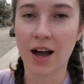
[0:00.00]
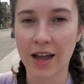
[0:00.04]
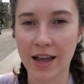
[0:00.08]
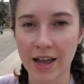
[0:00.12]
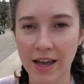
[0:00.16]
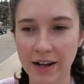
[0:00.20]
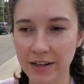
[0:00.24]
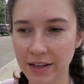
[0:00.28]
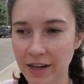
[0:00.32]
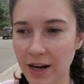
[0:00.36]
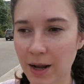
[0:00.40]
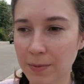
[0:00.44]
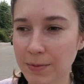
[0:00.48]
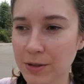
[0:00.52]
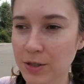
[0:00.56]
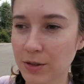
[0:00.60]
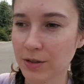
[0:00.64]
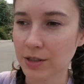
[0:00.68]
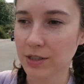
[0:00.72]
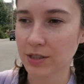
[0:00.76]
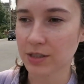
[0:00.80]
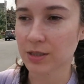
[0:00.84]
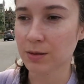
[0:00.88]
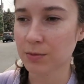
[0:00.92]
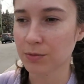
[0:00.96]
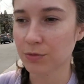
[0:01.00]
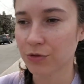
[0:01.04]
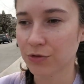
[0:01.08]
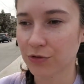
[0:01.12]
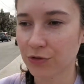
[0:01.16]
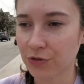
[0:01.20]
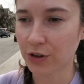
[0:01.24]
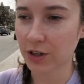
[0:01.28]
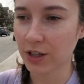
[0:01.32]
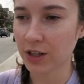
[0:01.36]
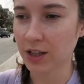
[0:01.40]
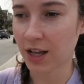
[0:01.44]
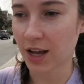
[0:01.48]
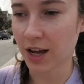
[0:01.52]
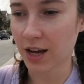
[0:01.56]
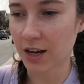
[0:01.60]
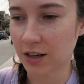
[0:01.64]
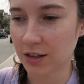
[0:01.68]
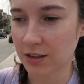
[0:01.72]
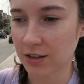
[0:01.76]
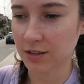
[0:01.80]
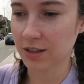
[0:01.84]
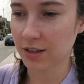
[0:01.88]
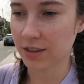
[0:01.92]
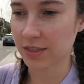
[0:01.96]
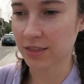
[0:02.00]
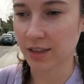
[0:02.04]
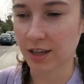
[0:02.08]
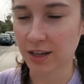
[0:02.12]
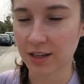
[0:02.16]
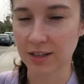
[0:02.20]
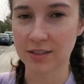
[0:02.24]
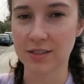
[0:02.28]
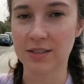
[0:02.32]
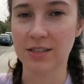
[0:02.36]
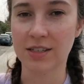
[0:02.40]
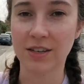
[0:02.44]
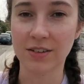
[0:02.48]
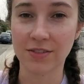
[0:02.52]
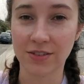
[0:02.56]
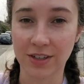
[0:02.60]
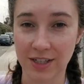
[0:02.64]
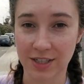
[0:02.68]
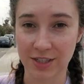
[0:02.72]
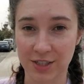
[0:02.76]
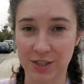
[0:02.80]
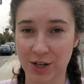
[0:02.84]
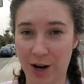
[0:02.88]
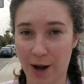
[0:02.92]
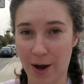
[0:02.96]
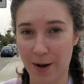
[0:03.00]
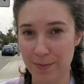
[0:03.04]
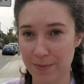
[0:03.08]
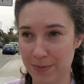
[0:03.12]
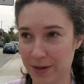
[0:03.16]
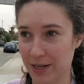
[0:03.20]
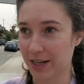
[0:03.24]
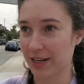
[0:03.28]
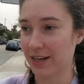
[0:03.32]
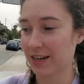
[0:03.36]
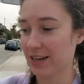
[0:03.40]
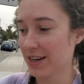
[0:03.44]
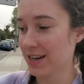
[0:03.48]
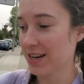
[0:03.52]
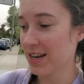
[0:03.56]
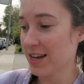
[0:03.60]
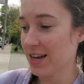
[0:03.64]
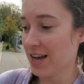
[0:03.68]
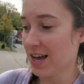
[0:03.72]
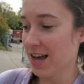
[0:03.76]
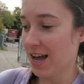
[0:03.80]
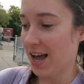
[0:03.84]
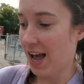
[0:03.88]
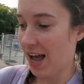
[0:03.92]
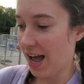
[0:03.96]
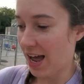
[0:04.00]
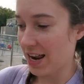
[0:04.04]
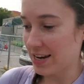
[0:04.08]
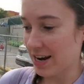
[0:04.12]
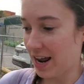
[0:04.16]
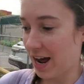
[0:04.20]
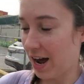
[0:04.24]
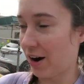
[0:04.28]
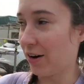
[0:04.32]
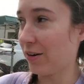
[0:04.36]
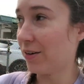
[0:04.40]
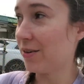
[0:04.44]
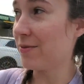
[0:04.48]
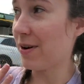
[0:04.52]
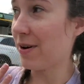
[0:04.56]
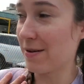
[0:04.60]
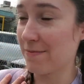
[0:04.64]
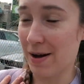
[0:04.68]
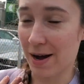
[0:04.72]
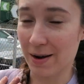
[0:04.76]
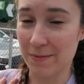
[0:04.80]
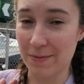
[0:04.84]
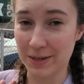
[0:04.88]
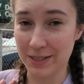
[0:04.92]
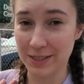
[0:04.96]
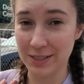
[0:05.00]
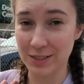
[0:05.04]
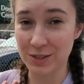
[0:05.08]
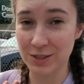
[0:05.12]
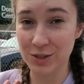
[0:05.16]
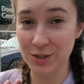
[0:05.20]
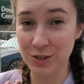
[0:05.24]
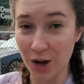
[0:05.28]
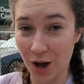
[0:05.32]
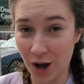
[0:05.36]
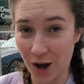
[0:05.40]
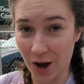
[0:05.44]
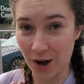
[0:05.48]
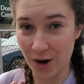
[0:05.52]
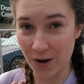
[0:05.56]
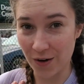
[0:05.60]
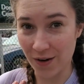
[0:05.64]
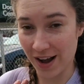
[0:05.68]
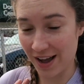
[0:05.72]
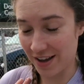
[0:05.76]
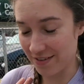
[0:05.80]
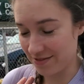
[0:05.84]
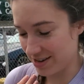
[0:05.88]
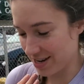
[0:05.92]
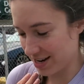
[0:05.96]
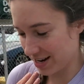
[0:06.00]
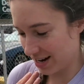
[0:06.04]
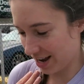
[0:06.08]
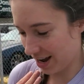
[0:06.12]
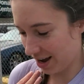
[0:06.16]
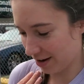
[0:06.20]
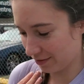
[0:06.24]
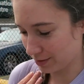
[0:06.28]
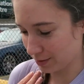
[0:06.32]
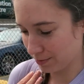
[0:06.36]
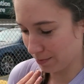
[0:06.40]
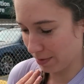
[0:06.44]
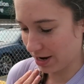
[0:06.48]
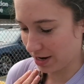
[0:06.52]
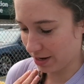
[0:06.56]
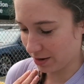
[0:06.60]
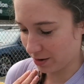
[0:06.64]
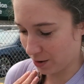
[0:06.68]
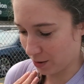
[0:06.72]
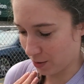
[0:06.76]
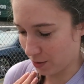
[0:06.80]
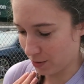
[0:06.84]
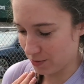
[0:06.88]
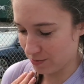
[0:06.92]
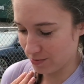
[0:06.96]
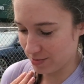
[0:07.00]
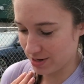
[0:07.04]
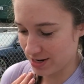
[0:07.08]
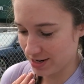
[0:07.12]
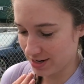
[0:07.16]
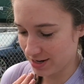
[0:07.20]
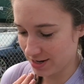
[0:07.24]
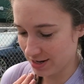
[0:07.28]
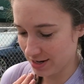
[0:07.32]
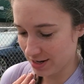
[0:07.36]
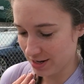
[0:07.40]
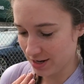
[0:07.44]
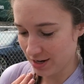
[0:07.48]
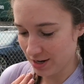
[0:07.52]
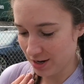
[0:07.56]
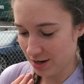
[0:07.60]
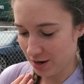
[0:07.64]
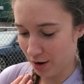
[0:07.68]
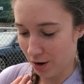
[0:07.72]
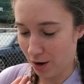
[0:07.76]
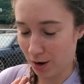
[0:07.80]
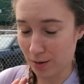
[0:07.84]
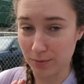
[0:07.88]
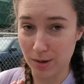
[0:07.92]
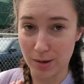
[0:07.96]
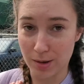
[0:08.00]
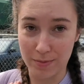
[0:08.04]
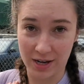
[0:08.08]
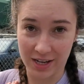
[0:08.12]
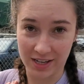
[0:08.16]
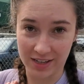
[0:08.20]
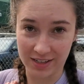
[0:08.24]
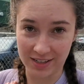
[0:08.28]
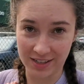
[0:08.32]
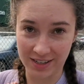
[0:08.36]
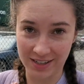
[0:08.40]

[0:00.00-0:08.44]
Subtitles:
ended up doing some full out Thanksgiving shopping, and now my backpack is so heavy and I have to make it home on my bike.